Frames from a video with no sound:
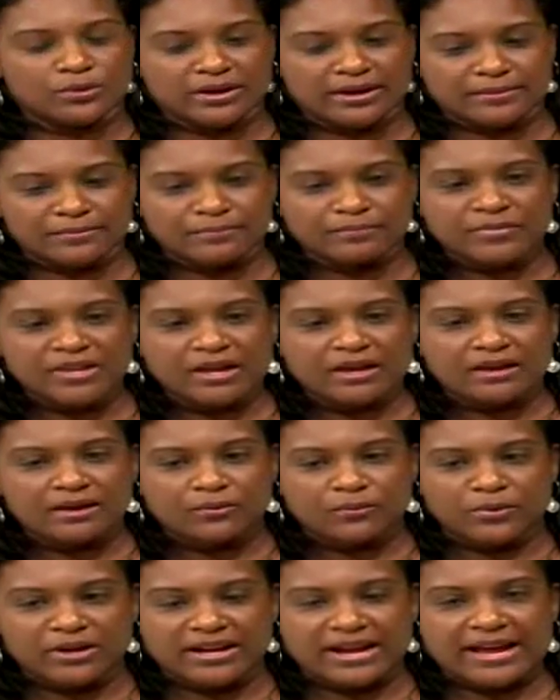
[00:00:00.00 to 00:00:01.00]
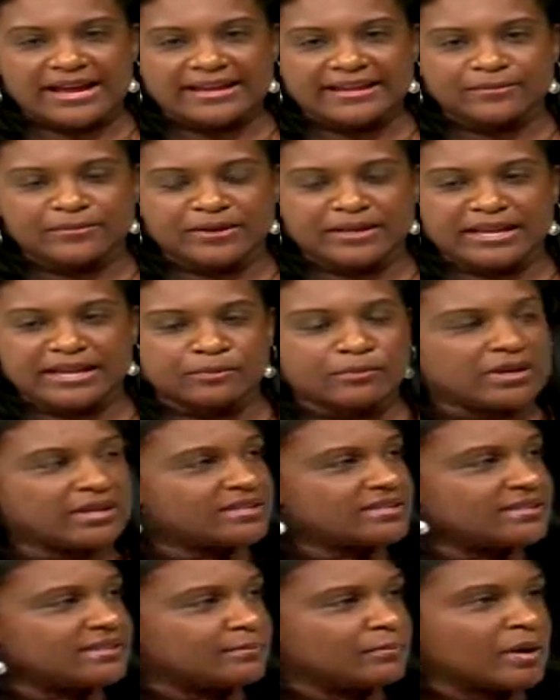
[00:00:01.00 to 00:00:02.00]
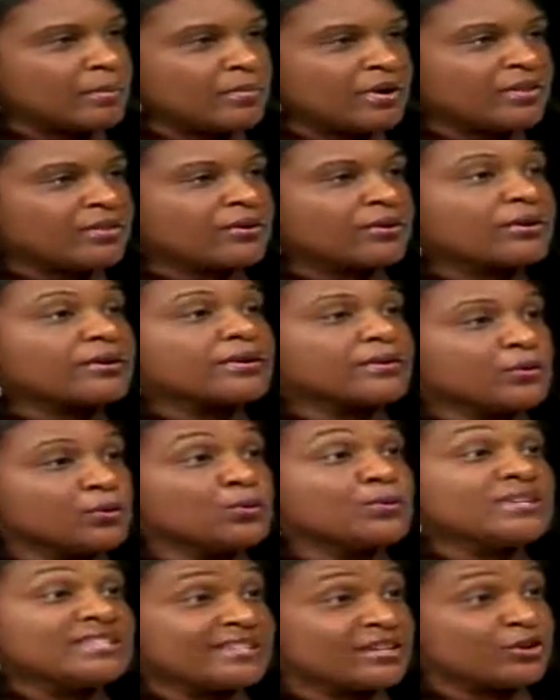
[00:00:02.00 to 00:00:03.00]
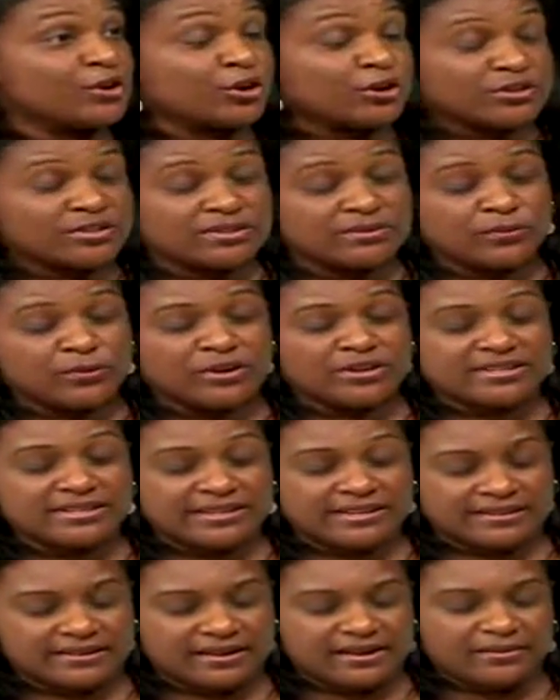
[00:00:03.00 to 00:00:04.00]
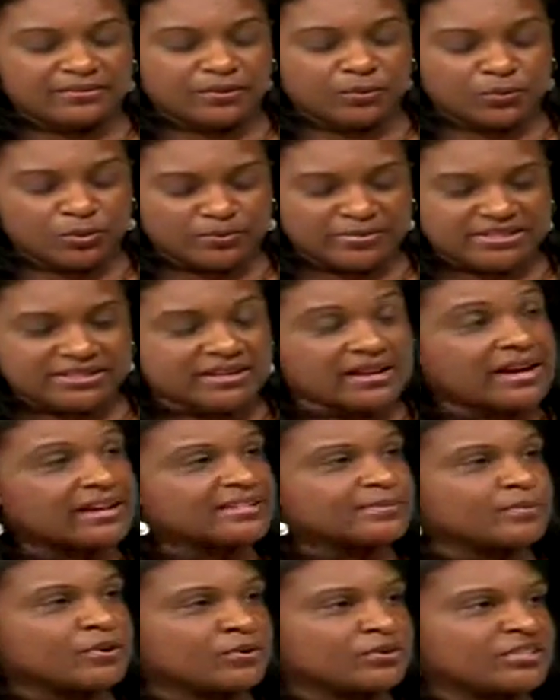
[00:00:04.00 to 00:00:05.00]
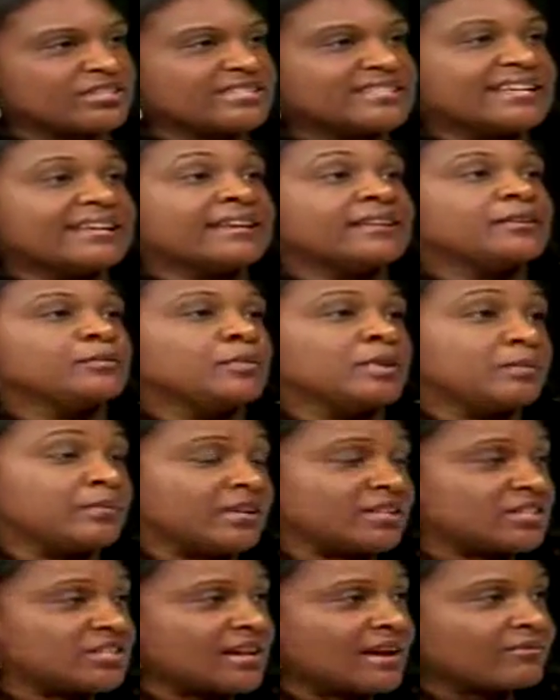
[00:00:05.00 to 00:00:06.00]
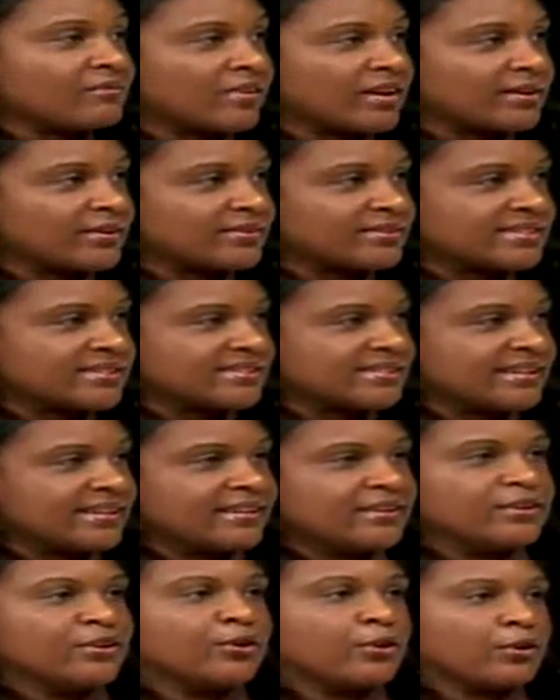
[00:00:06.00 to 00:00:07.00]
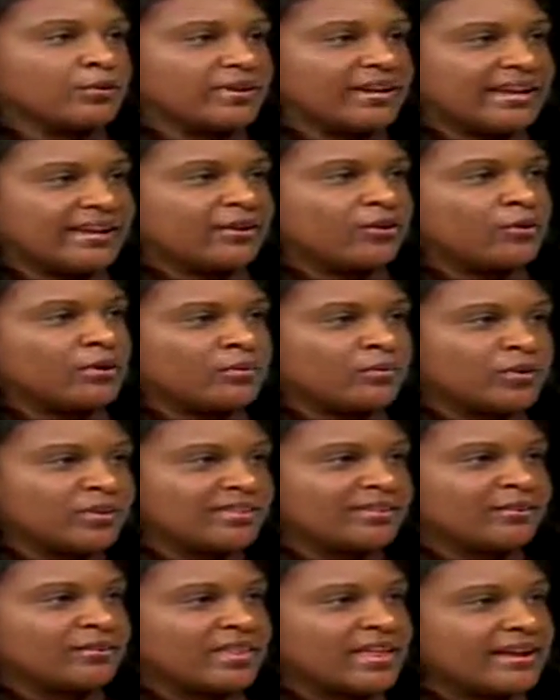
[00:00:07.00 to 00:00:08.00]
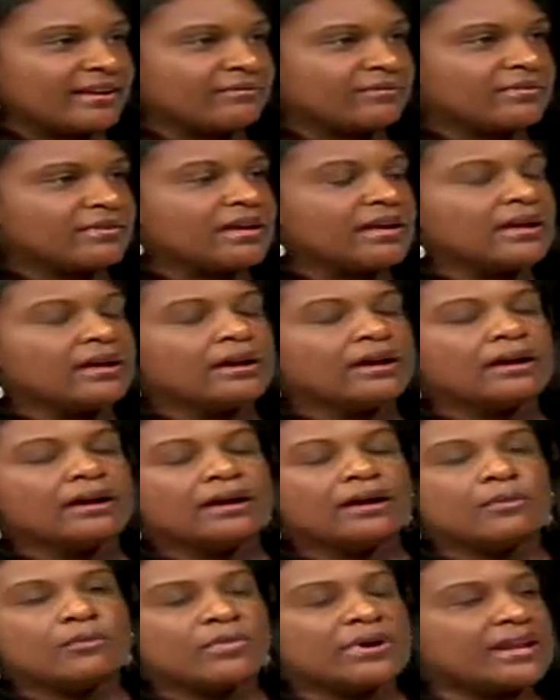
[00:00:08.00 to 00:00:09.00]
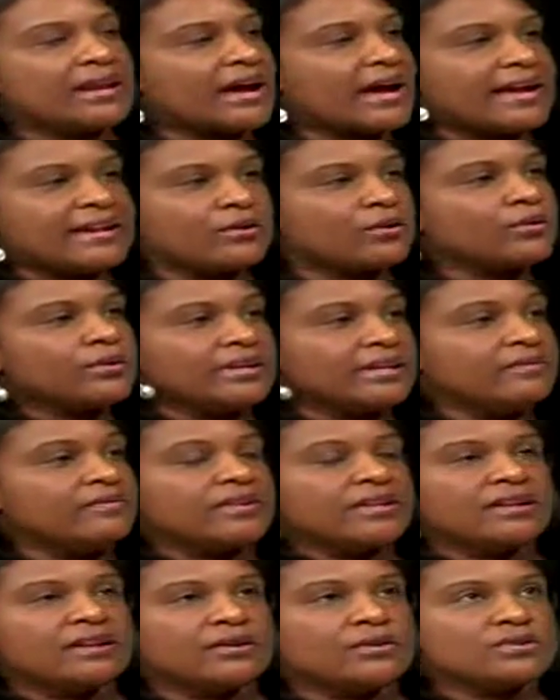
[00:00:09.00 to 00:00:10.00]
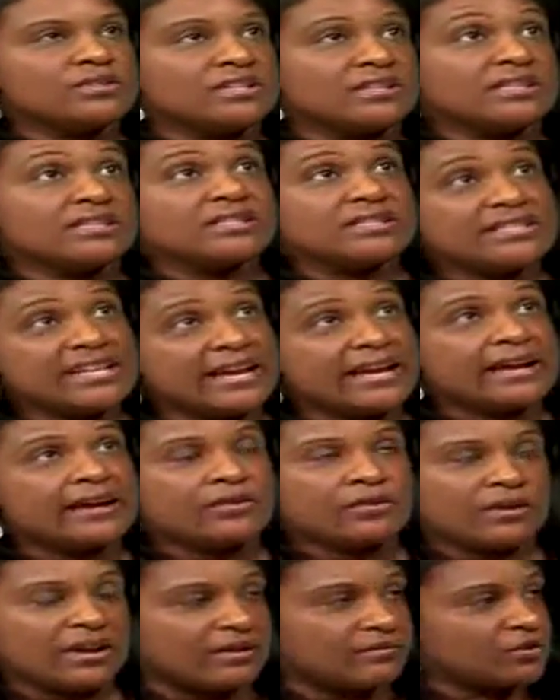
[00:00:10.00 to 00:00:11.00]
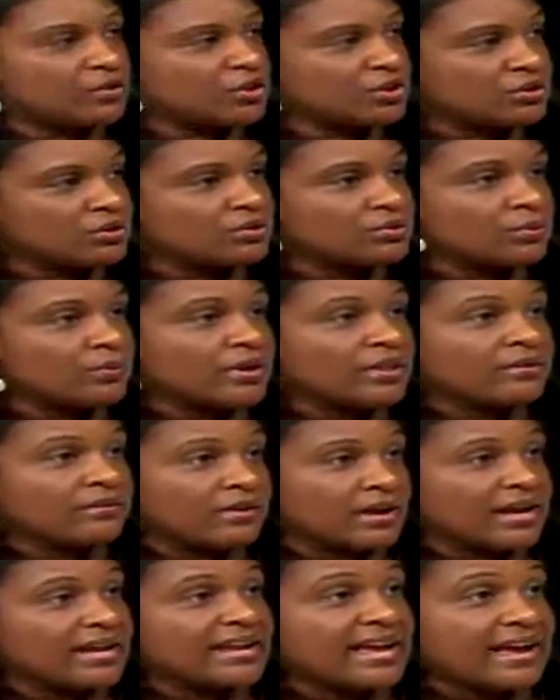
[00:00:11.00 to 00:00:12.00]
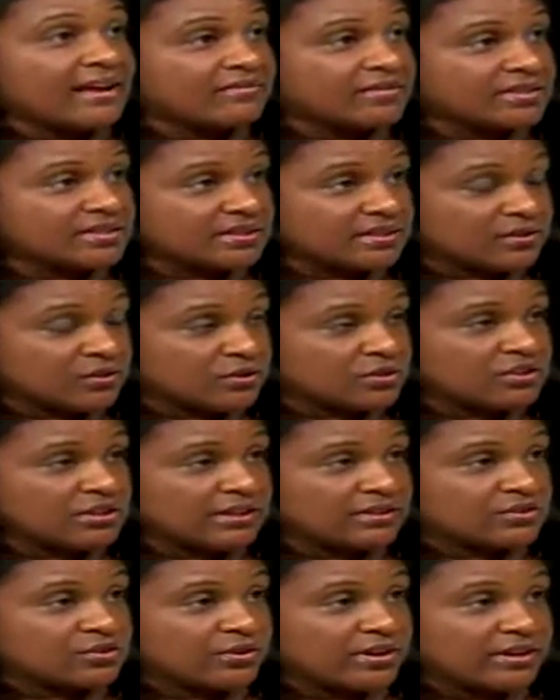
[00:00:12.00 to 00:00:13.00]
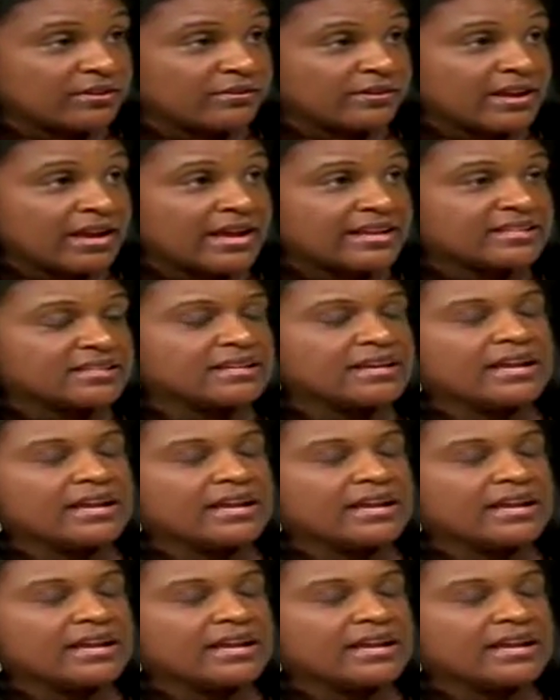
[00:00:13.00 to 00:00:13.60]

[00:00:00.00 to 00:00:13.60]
um, when I became 18, my mother, who was a nurse and worked at um, the Wilmington Hospital, just handed me my shop records and said, you're okay, go on with your life. Mm -hmm. But I don't even know to this day, I don't have children, whether I have the sickle cell mm -hmm. trait or mm-hmm. not